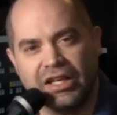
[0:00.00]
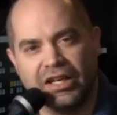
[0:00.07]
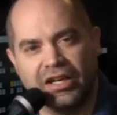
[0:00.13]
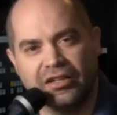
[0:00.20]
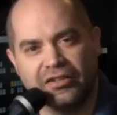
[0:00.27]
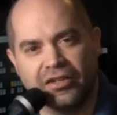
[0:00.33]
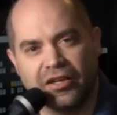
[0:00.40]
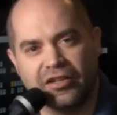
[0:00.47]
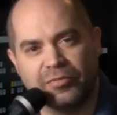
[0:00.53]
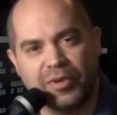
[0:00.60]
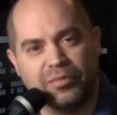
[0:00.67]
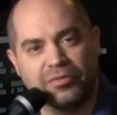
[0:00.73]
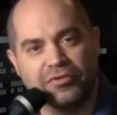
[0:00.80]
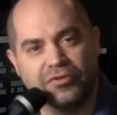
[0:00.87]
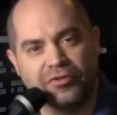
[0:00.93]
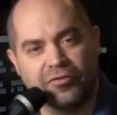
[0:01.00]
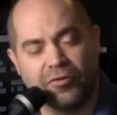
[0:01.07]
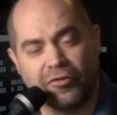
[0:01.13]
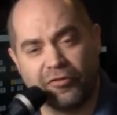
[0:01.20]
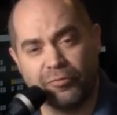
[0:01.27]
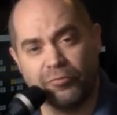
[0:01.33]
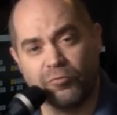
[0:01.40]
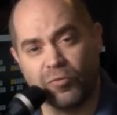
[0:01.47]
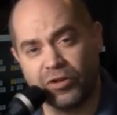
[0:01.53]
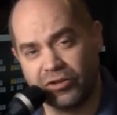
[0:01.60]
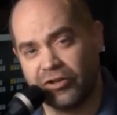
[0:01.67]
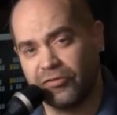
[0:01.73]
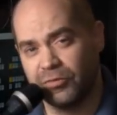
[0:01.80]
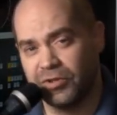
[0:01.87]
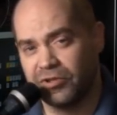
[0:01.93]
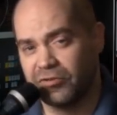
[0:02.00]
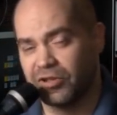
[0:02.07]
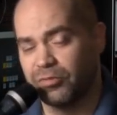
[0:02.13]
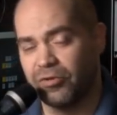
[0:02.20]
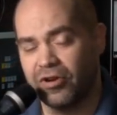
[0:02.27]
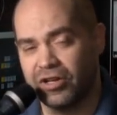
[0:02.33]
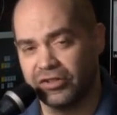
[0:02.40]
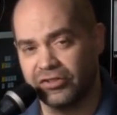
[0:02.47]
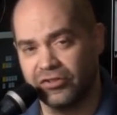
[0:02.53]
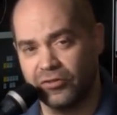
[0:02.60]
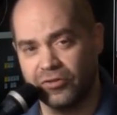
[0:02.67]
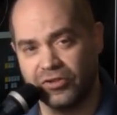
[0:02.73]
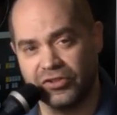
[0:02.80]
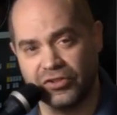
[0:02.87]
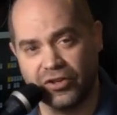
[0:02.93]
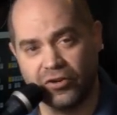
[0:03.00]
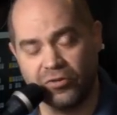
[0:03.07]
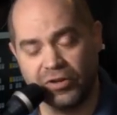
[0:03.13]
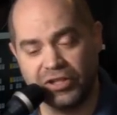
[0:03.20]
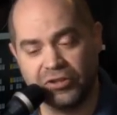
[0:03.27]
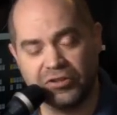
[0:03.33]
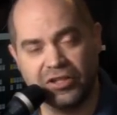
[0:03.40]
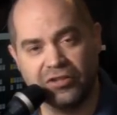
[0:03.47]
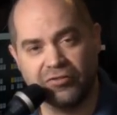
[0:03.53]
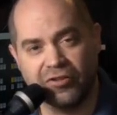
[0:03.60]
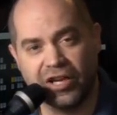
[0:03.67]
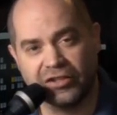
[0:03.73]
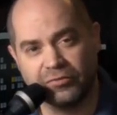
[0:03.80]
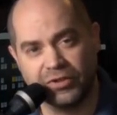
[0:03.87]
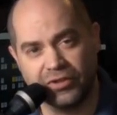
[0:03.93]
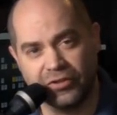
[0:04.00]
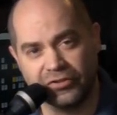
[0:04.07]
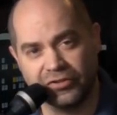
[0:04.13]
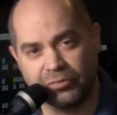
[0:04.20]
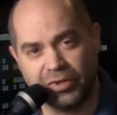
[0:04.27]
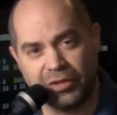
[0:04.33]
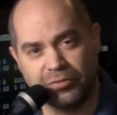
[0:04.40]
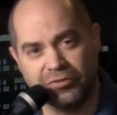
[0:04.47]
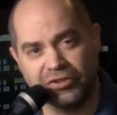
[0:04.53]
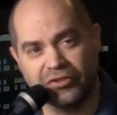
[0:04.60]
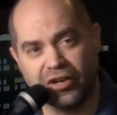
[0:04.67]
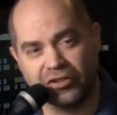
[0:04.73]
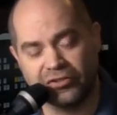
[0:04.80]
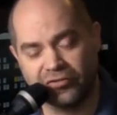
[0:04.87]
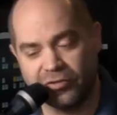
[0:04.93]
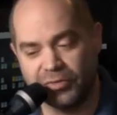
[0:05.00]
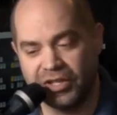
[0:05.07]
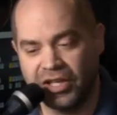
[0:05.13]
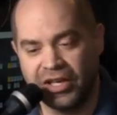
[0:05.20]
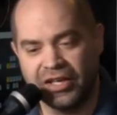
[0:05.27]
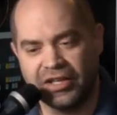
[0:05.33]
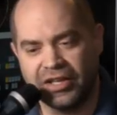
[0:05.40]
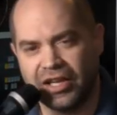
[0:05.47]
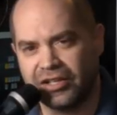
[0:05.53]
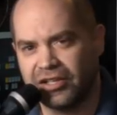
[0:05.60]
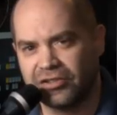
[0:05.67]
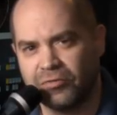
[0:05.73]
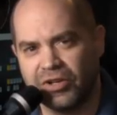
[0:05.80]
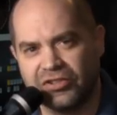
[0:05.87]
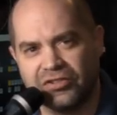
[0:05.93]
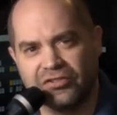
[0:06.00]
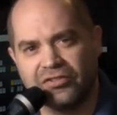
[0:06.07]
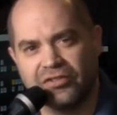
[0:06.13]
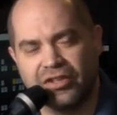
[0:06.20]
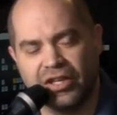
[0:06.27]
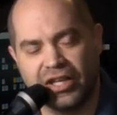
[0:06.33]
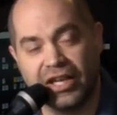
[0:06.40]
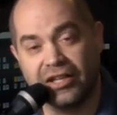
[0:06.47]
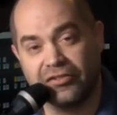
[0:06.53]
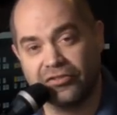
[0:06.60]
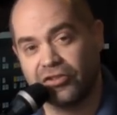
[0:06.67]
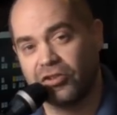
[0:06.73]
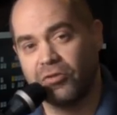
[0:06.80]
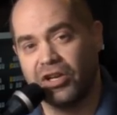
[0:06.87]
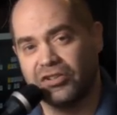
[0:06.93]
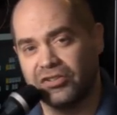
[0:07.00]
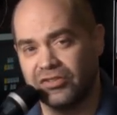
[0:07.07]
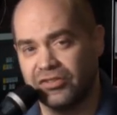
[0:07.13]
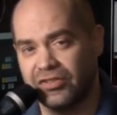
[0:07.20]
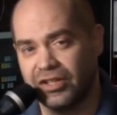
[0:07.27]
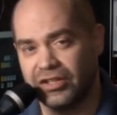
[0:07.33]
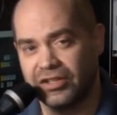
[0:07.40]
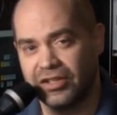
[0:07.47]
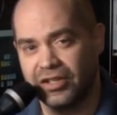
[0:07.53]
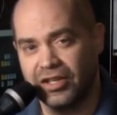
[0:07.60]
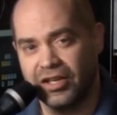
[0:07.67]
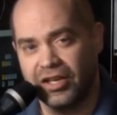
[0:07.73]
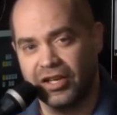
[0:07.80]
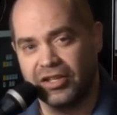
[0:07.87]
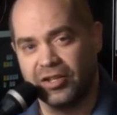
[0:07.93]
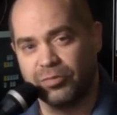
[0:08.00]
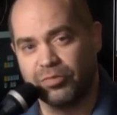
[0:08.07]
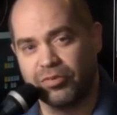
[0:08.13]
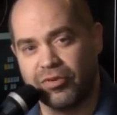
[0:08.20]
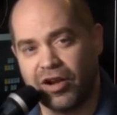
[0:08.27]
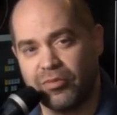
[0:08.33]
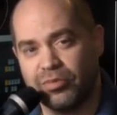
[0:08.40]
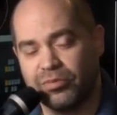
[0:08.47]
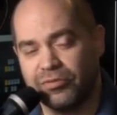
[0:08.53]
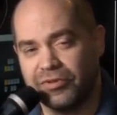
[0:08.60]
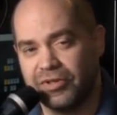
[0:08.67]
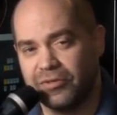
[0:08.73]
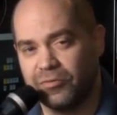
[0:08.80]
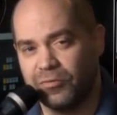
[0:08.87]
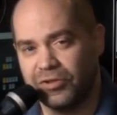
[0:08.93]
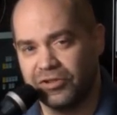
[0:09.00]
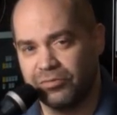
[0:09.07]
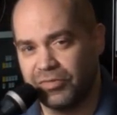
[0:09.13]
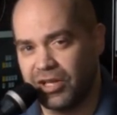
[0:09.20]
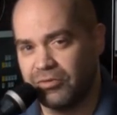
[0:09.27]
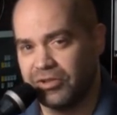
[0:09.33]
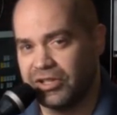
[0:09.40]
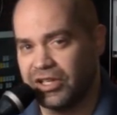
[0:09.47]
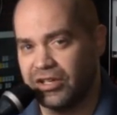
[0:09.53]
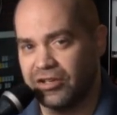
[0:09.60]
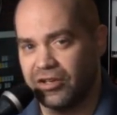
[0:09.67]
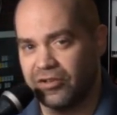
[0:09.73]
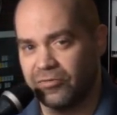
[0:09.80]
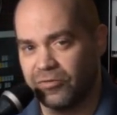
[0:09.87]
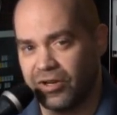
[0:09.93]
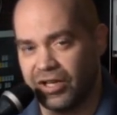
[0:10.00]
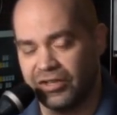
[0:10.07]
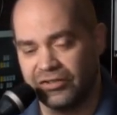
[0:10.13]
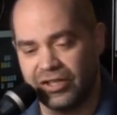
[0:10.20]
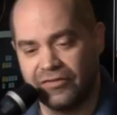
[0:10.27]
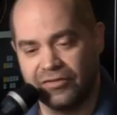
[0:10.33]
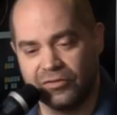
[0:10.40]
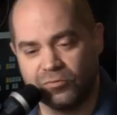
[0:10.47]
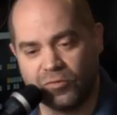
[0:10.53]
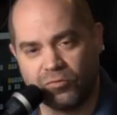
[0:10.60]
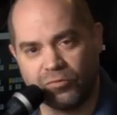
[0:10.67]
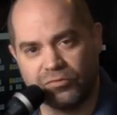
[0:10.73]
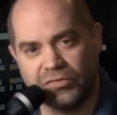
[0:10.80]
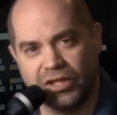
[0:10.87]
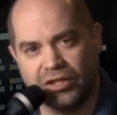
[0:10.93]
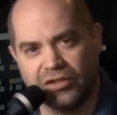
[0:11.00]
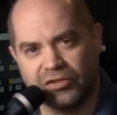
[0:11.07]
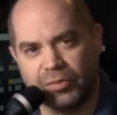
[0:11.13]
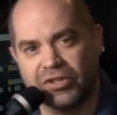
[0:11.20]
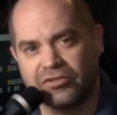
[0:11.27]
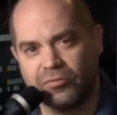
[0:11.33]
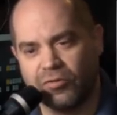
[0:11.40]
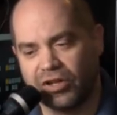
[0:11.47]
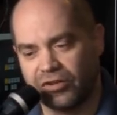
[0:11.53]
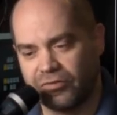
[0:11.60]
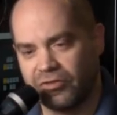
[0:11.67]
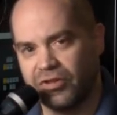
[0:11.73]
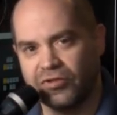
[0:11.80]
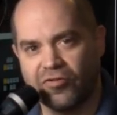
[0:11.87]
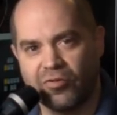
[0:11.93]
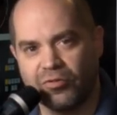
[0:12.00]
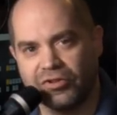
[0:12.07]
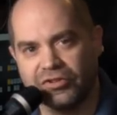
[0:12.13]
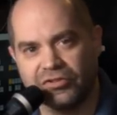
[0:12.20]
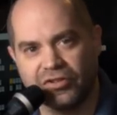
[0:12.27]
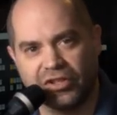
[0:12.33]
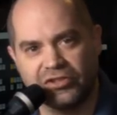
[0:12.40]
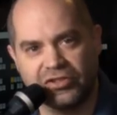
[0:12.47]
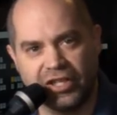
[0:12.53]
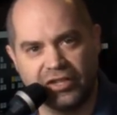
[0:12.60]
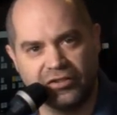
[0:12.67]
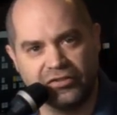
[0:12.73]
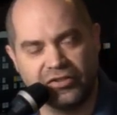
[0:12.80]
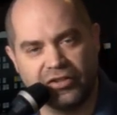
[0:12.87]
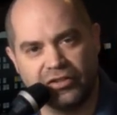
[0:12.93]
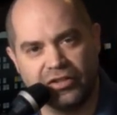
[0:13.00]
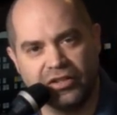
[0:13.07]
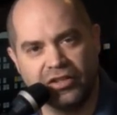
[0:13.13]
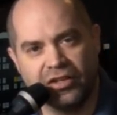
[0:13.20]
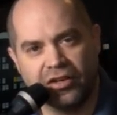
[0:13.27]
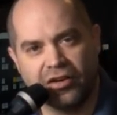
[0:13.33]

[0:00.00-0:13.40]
and other people who are really familiar with the products to the show, and you can interact with those people and talk to them. And I get questions, I get answers to questions that you probably wouldn't be able to get otherwise, even uh, especially working through the normal like channels that